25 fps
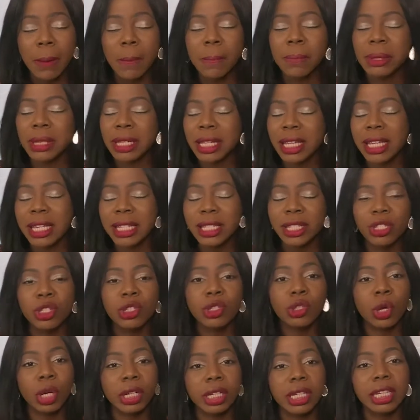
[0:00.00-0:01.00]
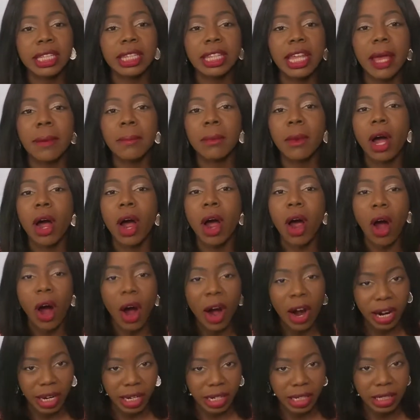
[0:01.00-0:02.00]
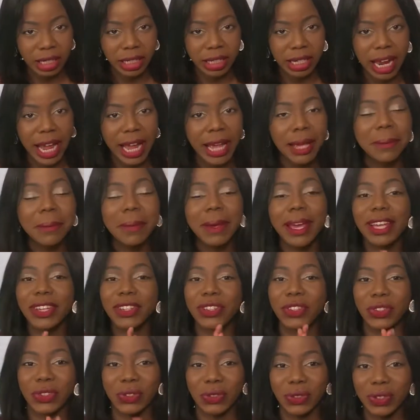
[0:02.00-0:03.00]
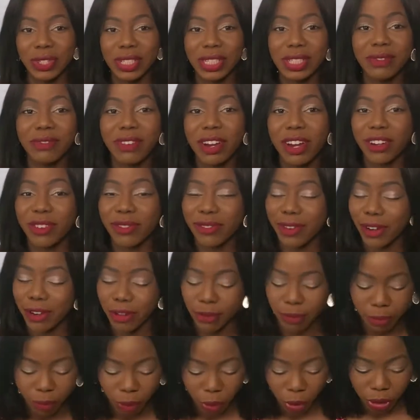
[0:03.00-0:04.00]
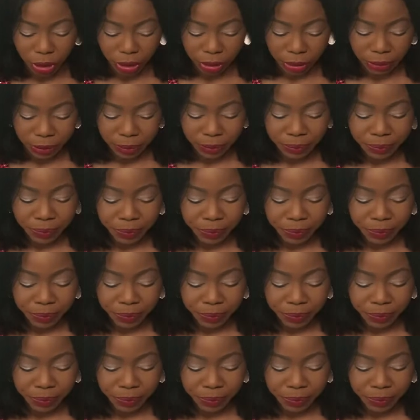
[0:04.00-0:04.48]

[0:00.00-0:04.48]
Please study them hard, I beg you. It's very, very important.